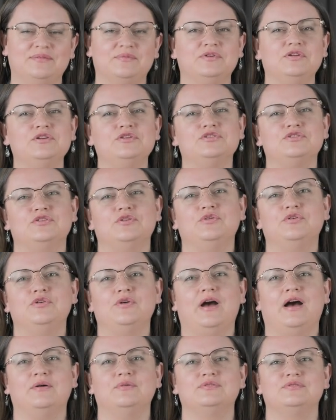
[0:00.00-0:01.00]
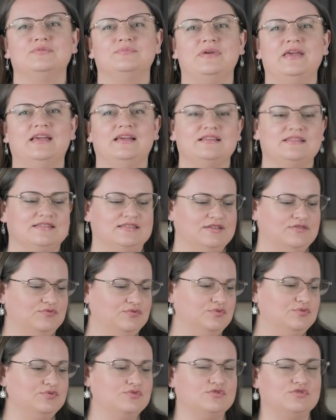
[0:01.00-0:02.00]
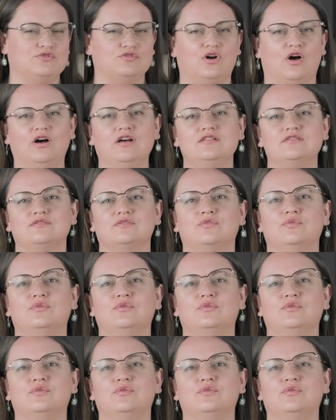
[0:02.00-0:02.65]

I'm going to show you how to make a seafood sauce,